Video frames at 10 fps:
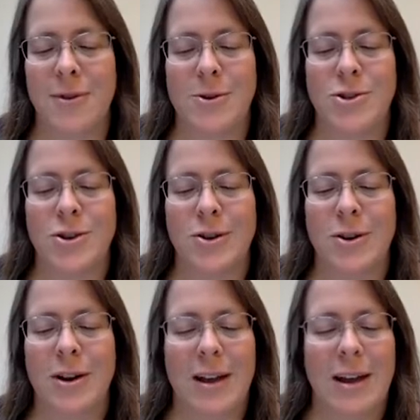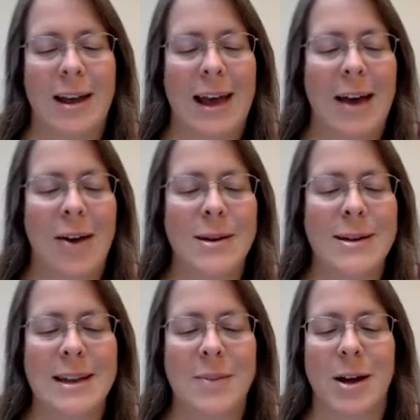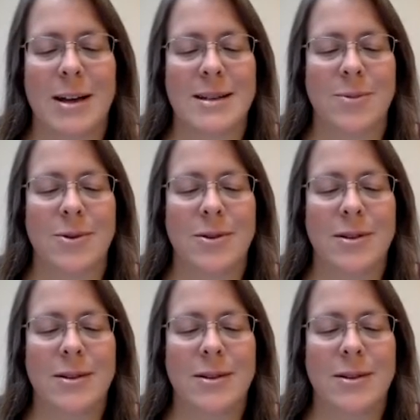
future? How is that possible?